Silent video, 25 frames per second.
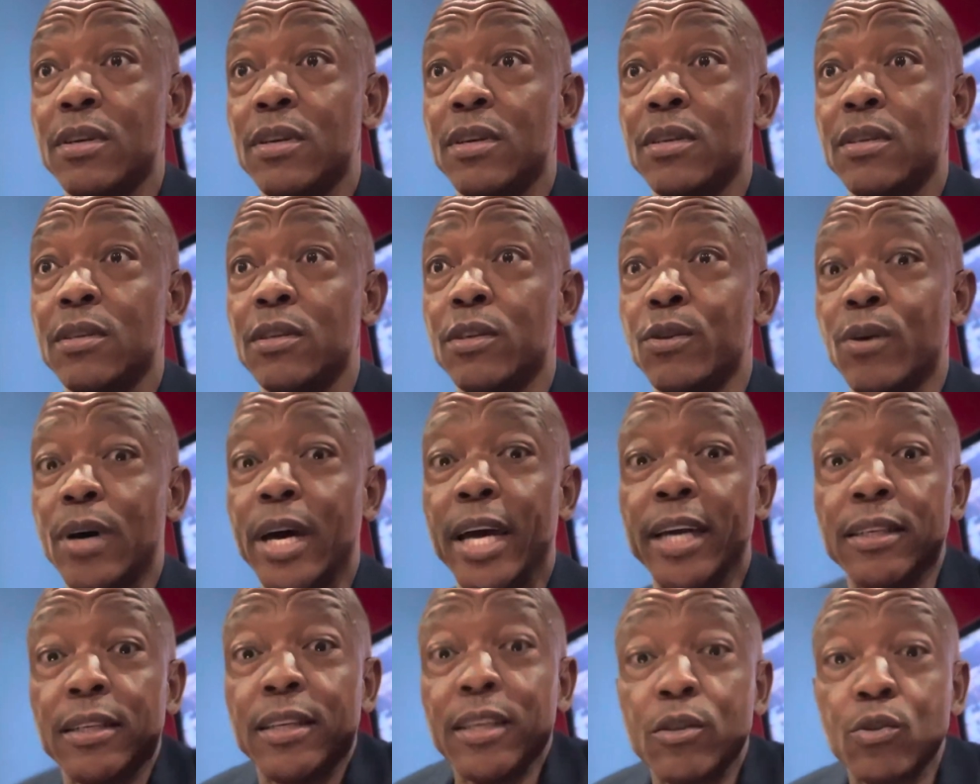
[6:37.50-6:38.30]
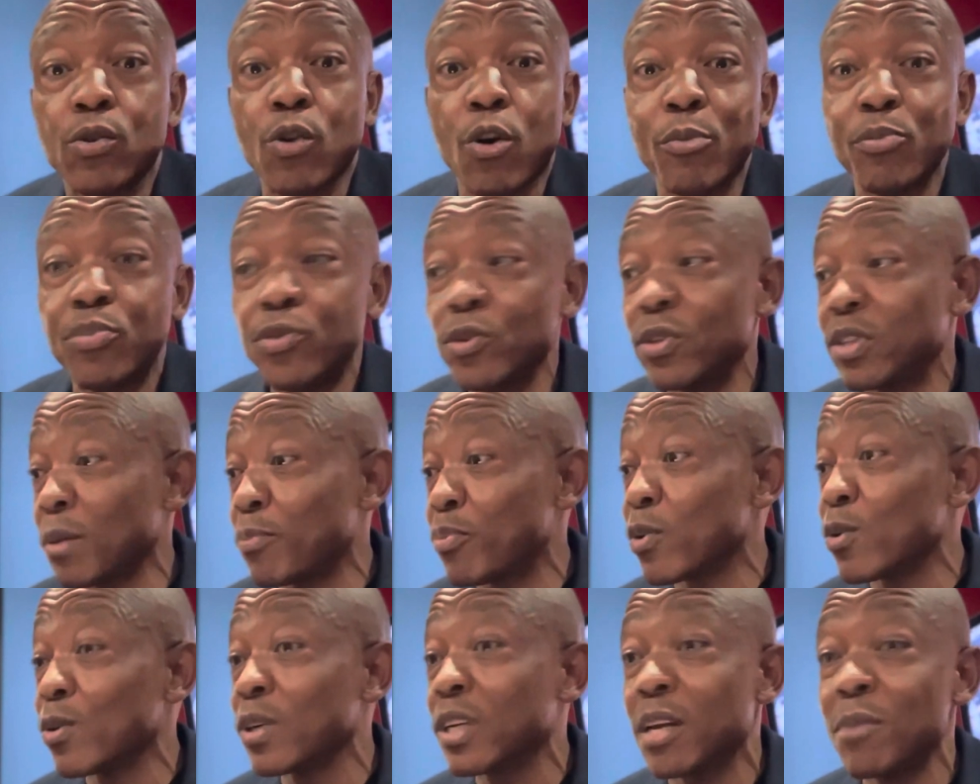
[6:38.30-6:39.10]
I did computer
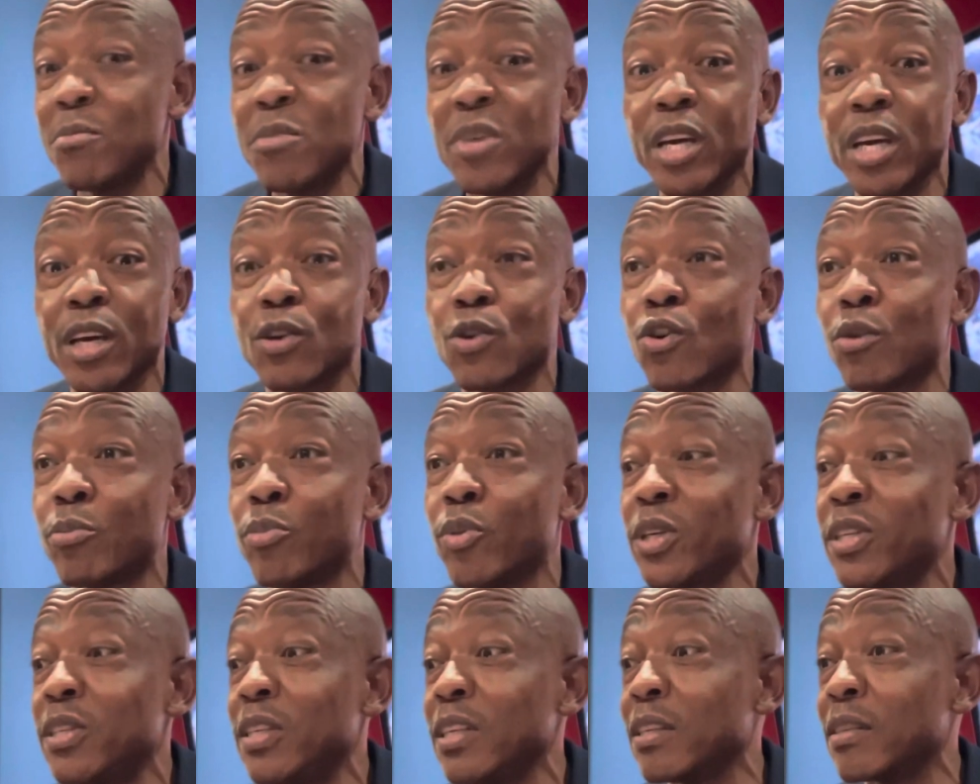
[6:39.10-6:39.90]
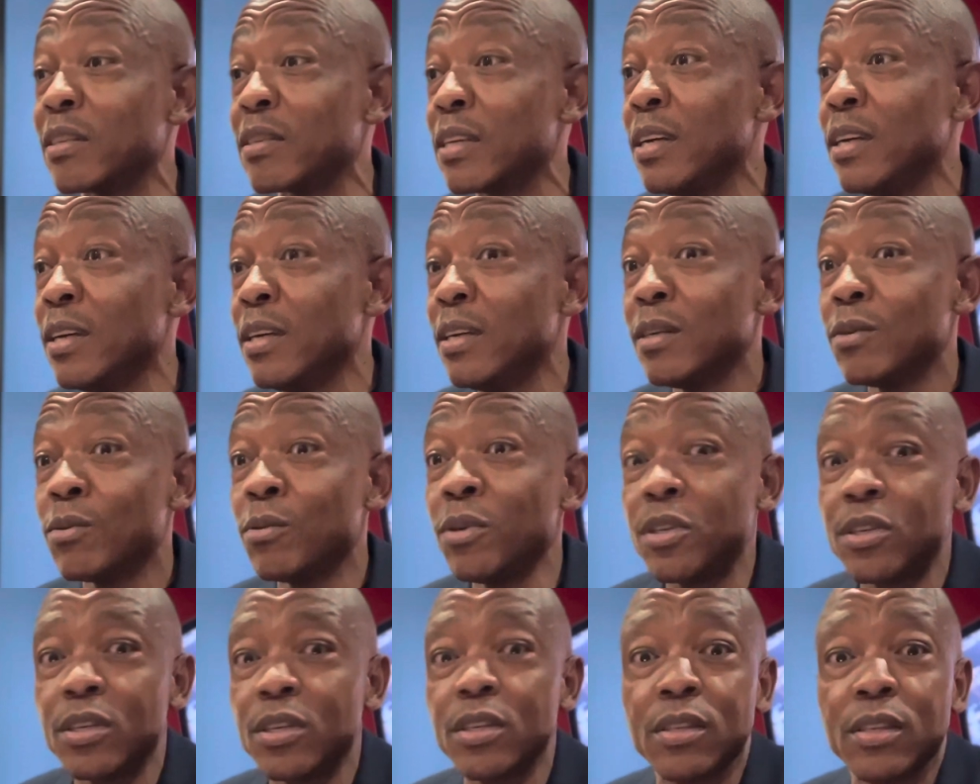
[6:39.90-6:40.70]
programming and robotics,
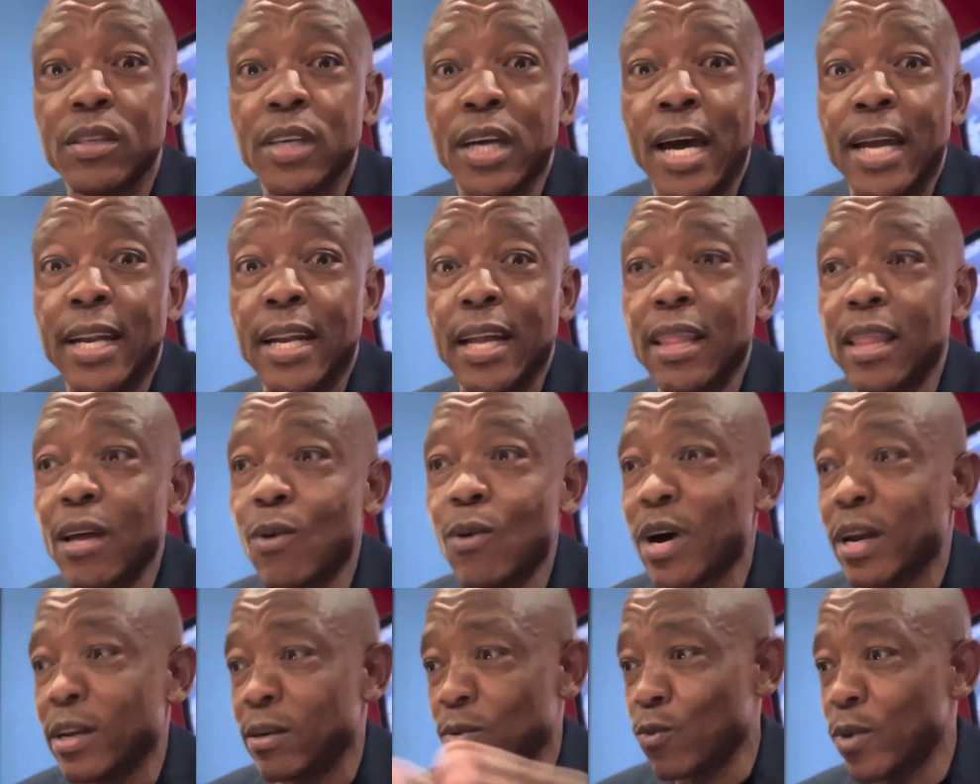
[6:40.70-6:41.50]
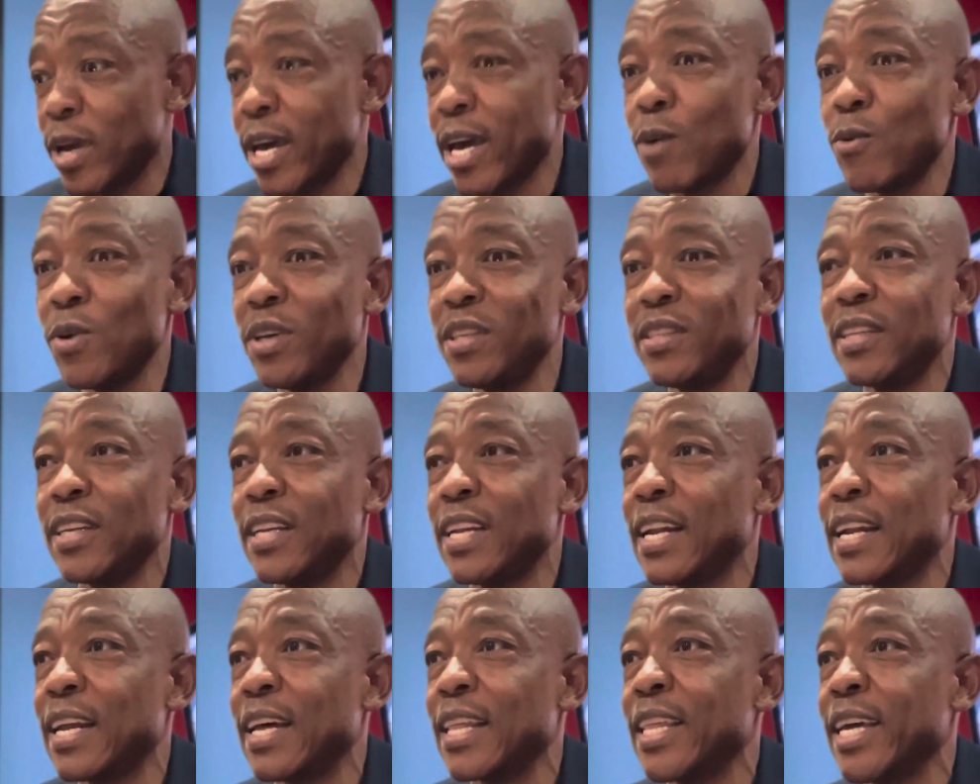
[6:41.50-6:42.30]
which is another one where I wasted
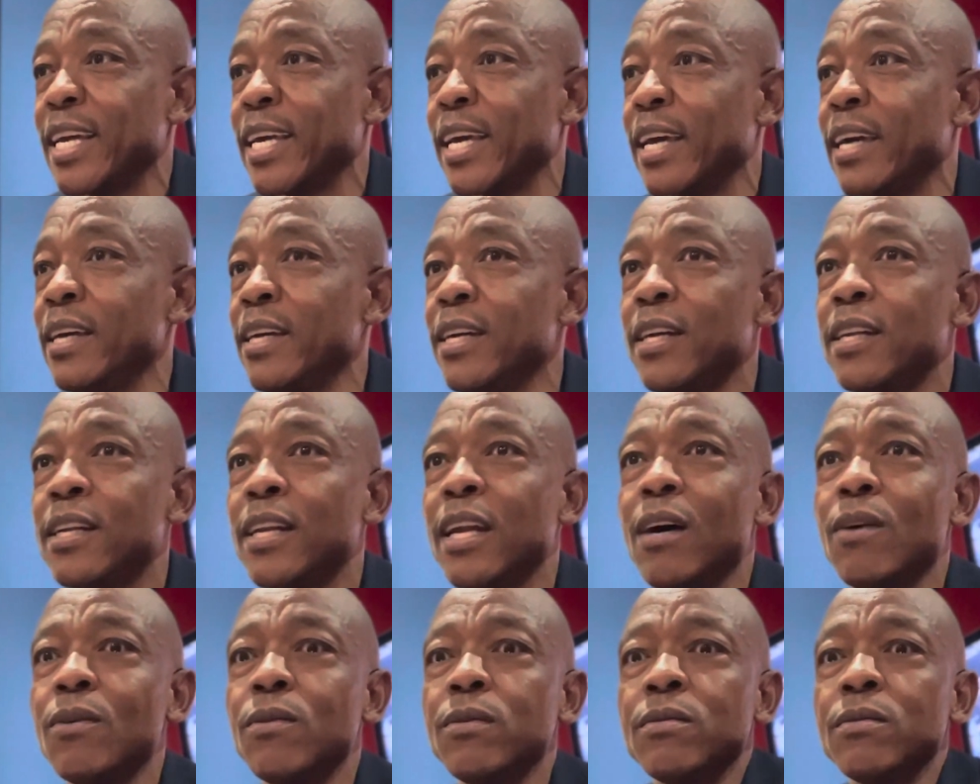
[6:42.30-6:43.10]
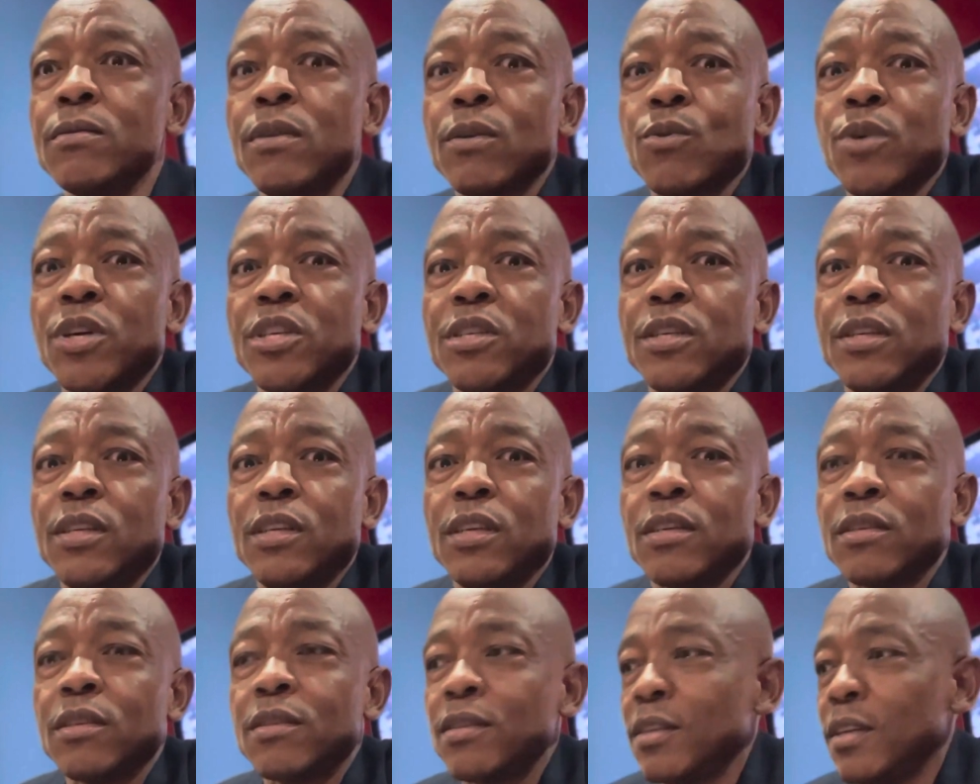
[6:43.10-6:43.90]
another year. Now, the question
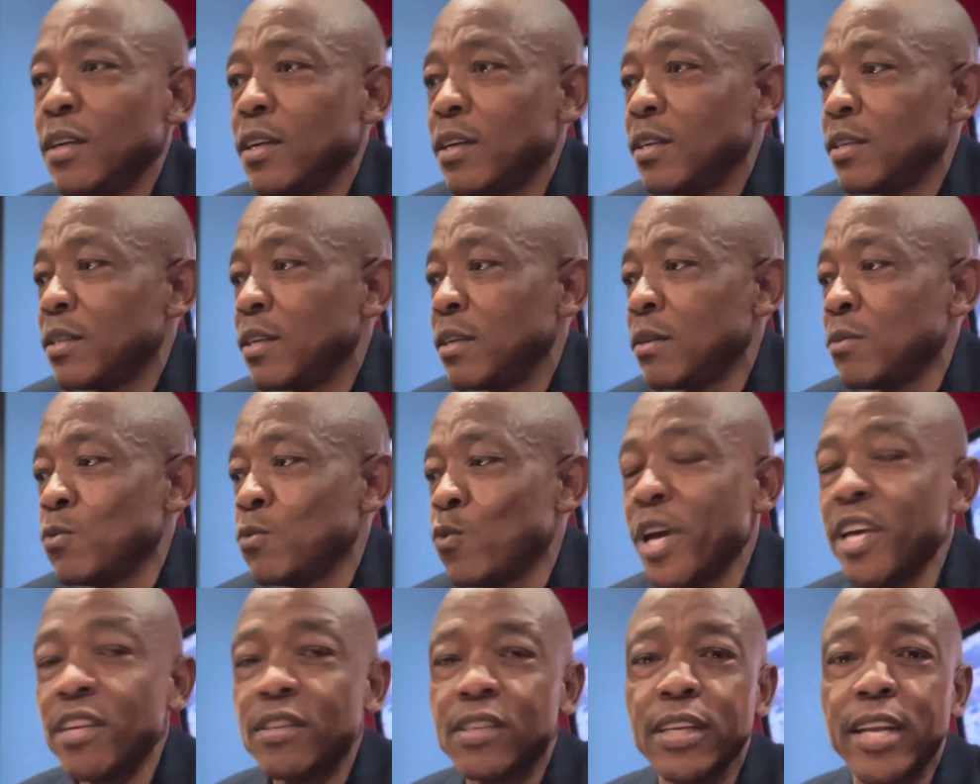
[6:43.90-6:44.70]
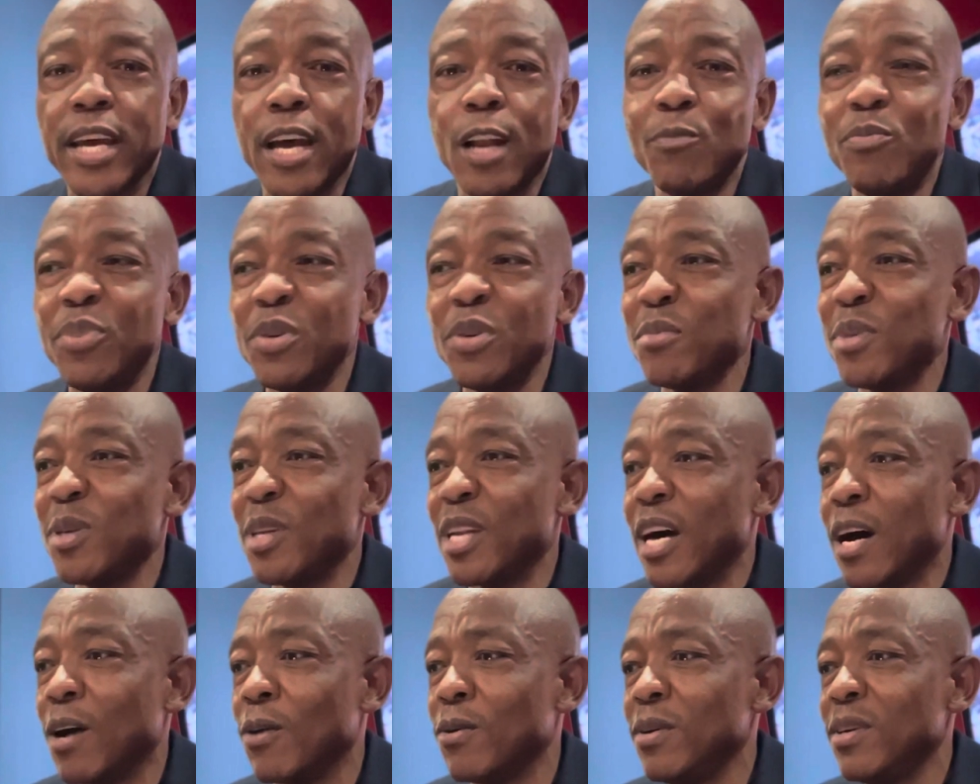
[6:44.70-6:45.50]
is, where is it helping me
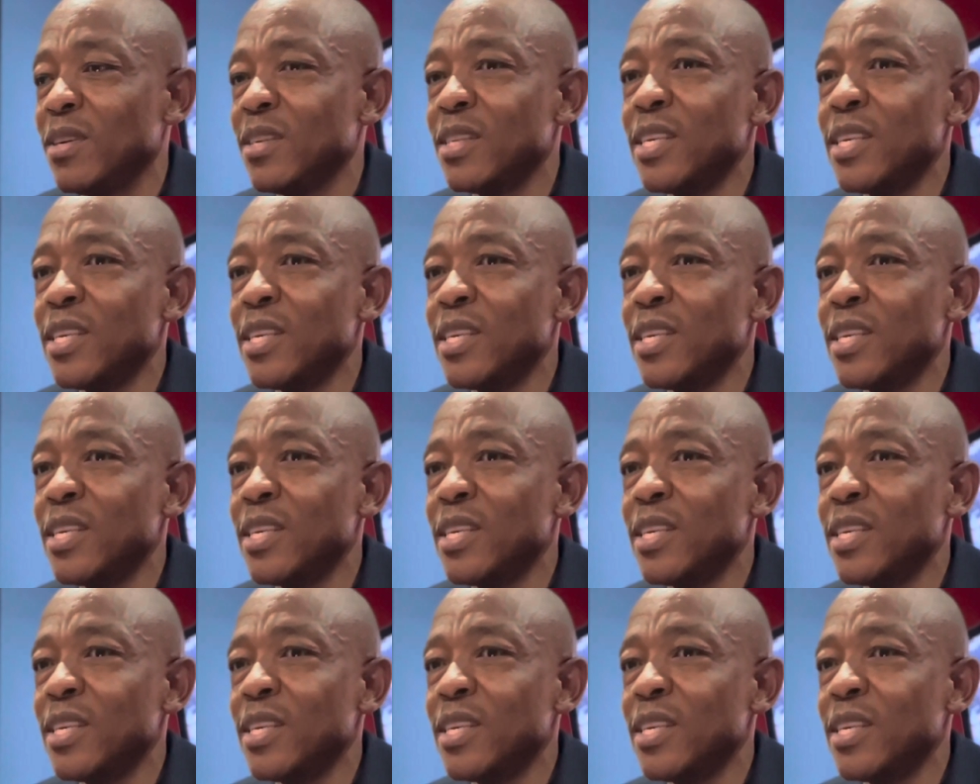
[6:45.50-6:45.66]
now?